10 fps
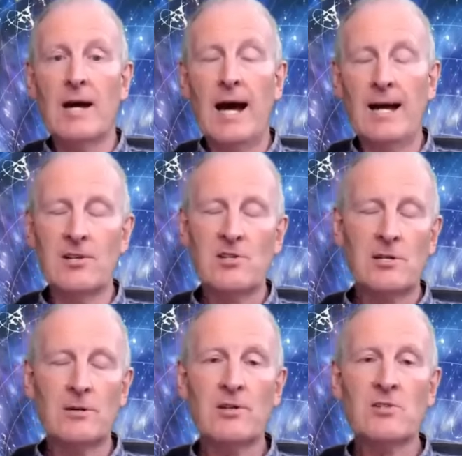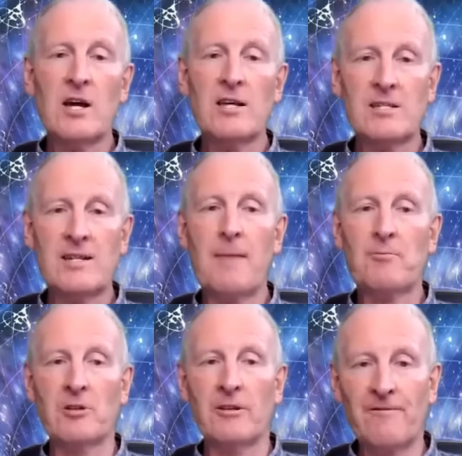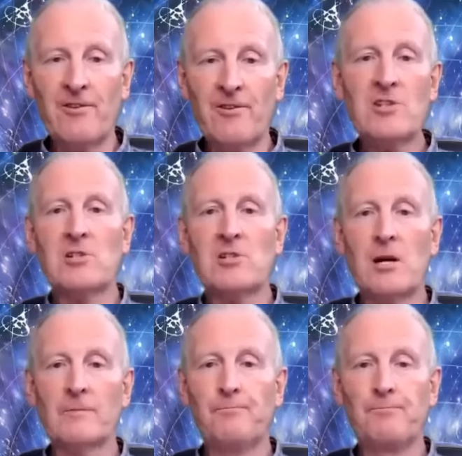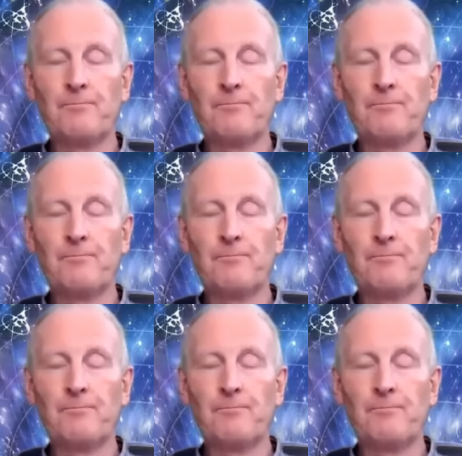And as soon as I stepped on the first stone,